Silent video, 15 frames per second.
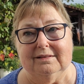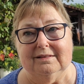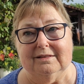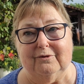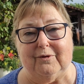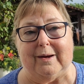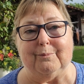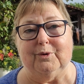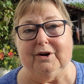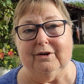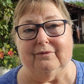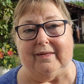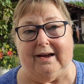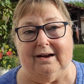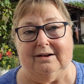the fabric
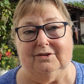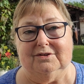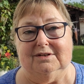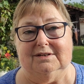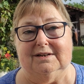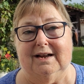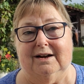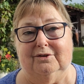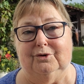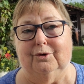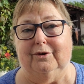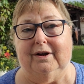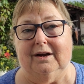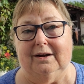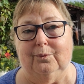of the house is now
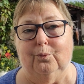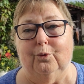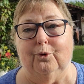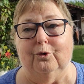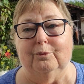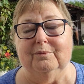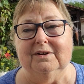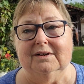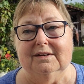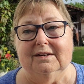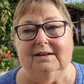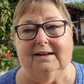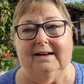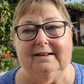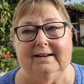not getting warm,
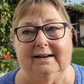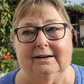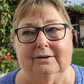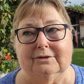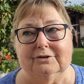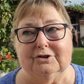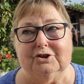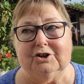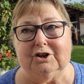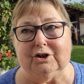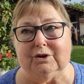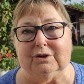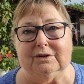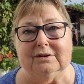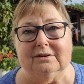and now she
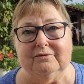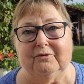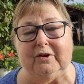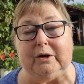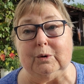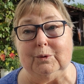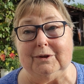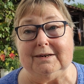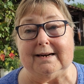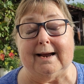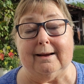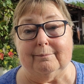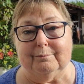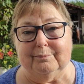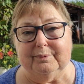can feel the
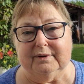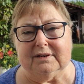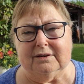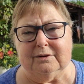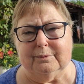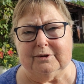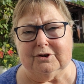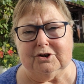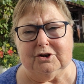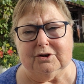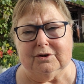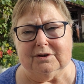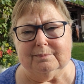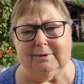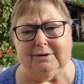damp. I don't know whether she
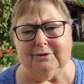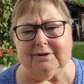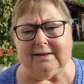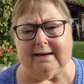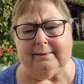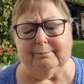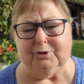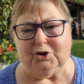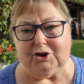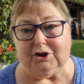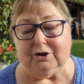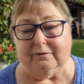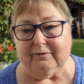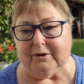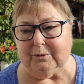could smell the damp, but she
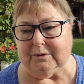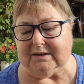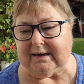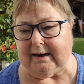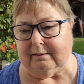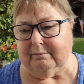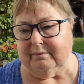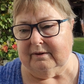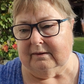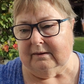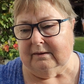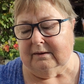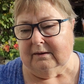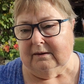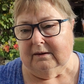could feel the damp.
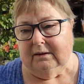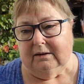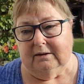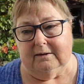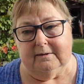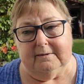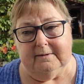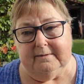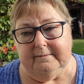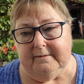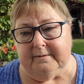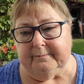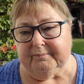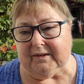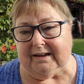
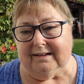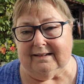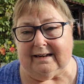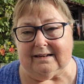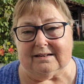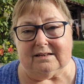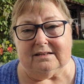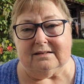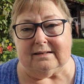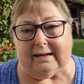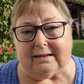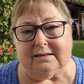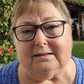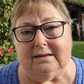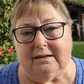And
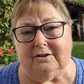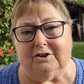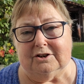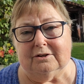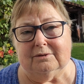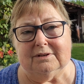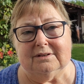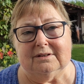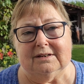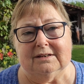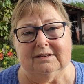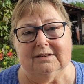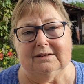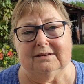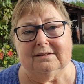that's the issue, isn't
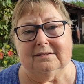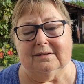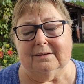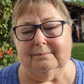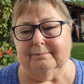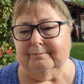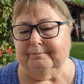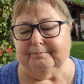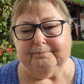it? It's and